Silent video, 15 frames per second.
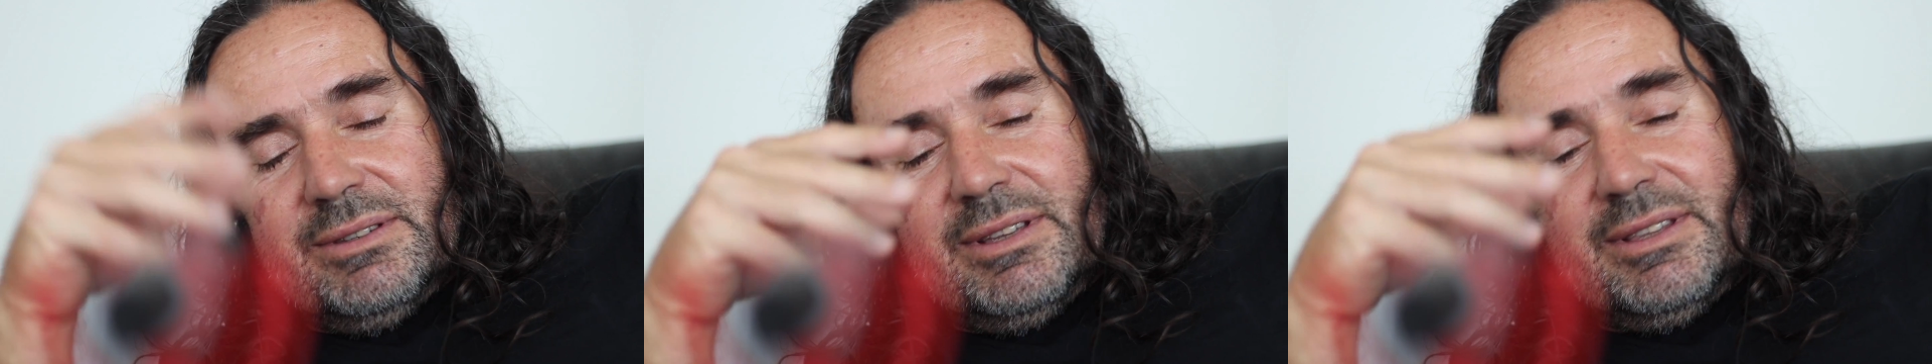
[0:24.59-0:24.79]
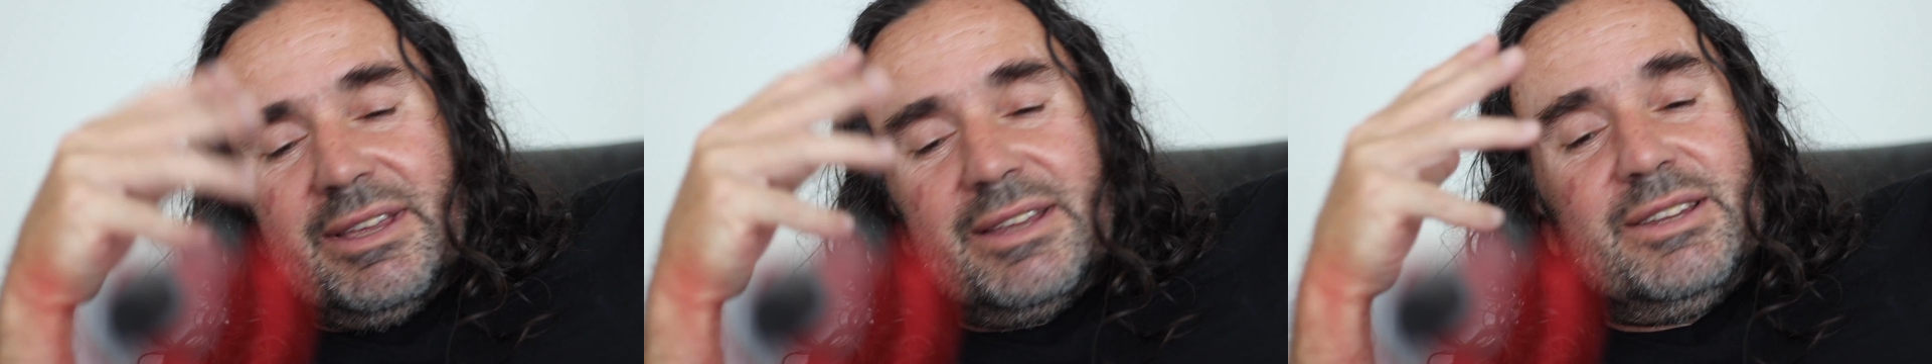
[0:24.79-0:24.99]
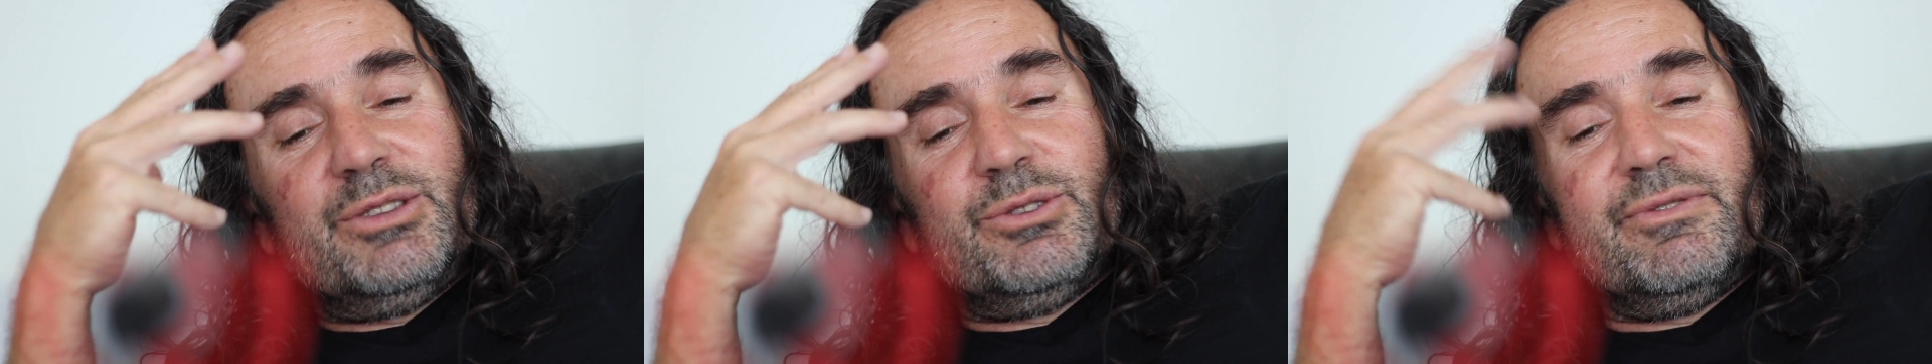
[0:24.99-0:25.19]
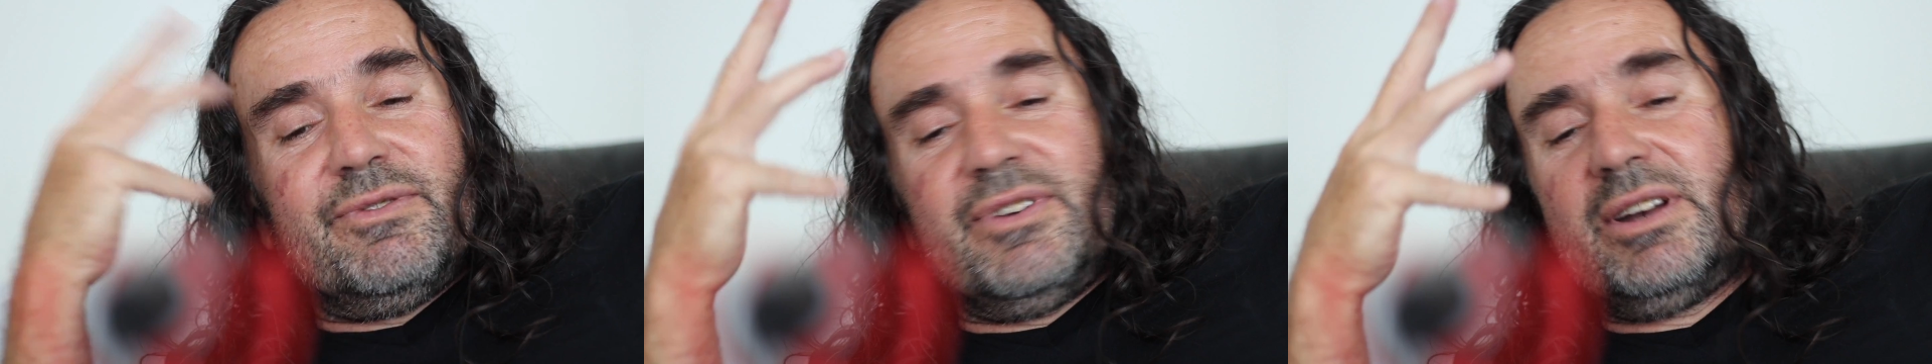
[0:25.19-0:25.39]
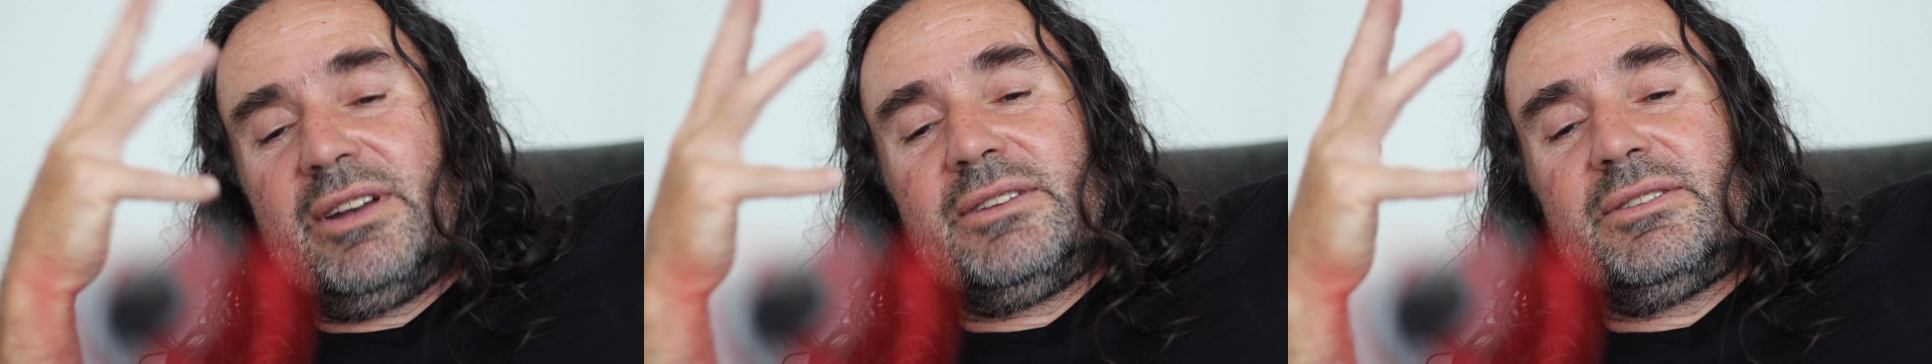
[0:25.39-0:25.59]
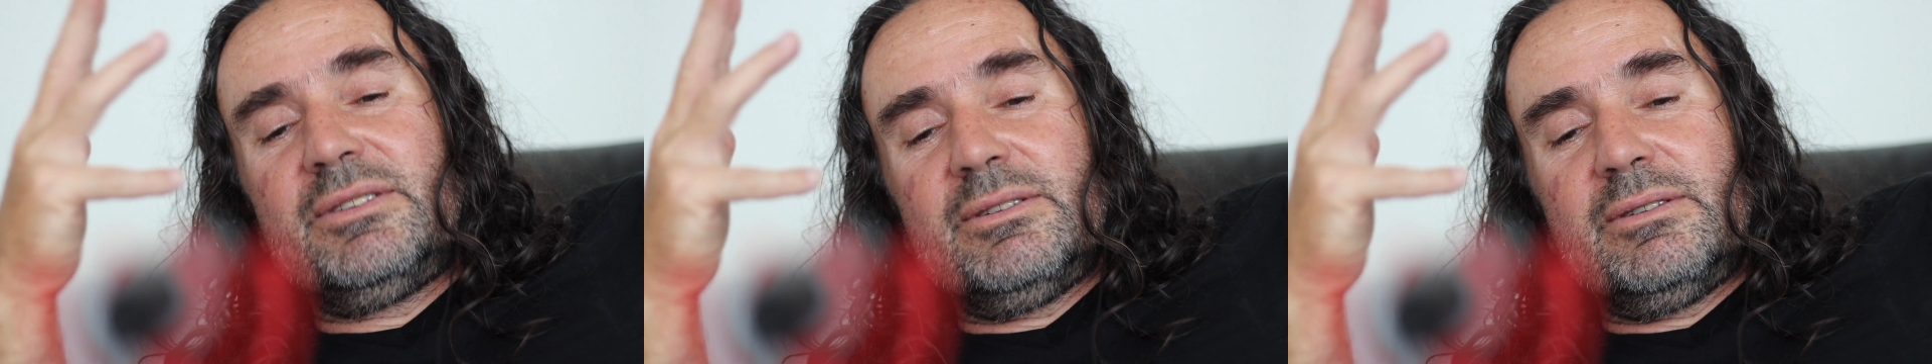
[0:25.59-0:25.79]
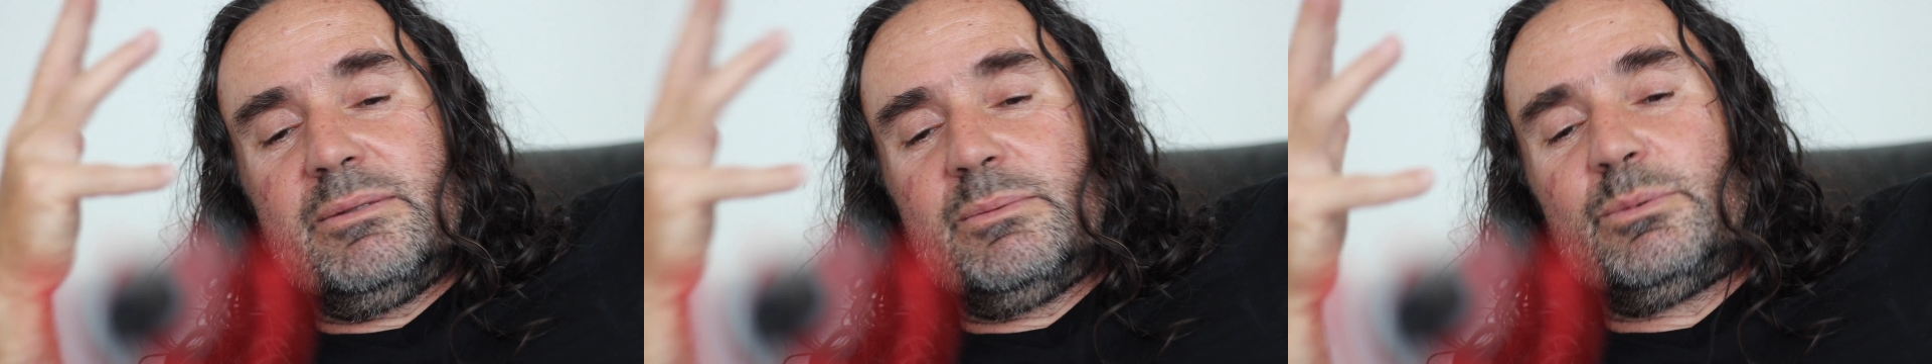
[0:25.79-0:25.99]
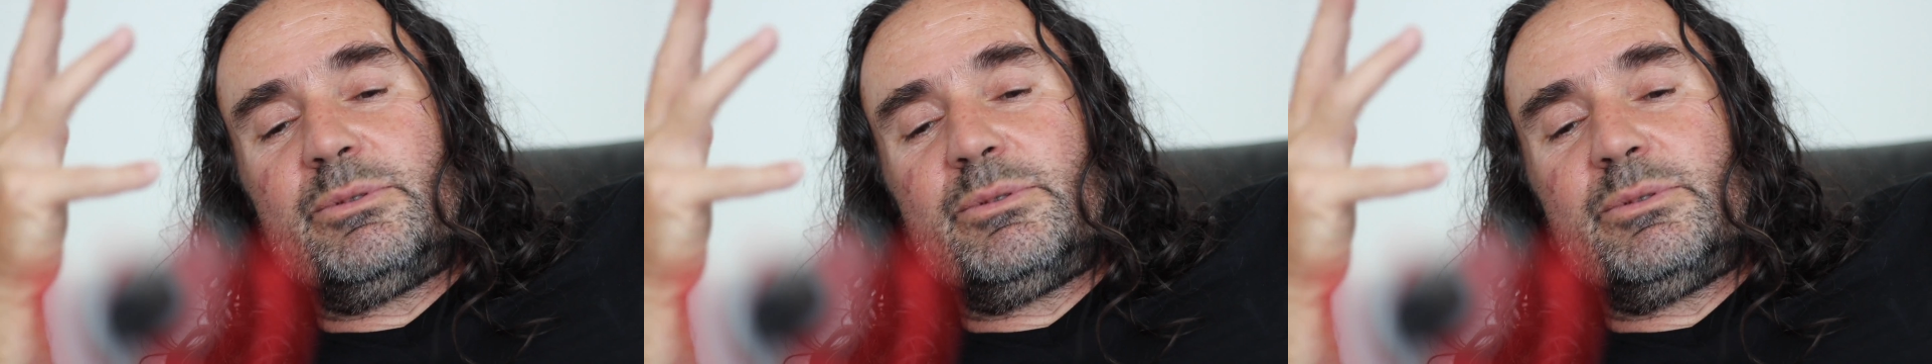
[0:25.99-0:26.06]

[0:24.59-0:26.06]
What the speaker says: and I need to find a